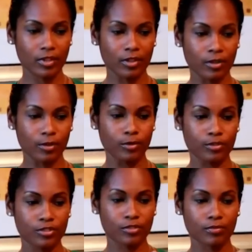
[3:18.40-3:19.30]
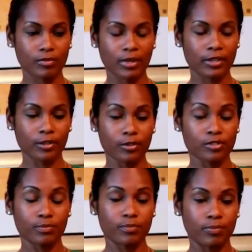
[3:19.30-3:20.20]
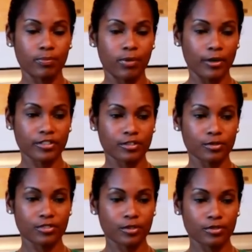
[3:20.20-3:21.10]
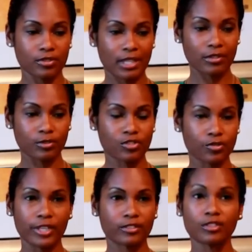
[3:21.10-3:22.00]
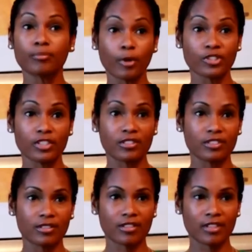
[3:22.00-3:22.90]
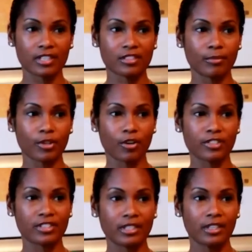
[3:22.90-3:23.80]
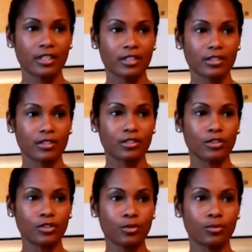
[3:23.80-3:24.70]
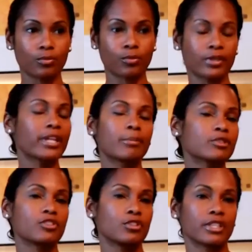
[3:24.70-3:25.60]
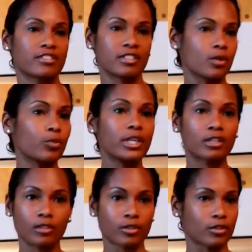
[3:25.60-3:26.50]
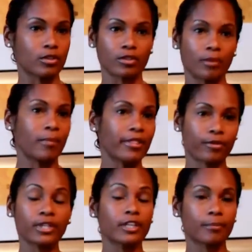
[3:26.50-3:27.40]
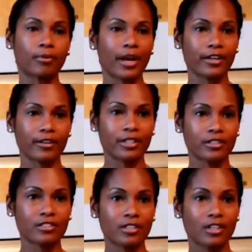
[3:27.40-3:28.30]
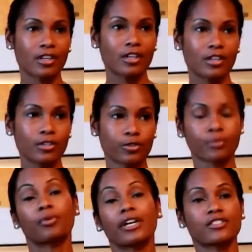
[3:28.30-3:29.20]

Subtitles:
those parts, those strengths, those emotions, and things come across that you were not able to do, let's say, a week or a month or a year prior, and you surprise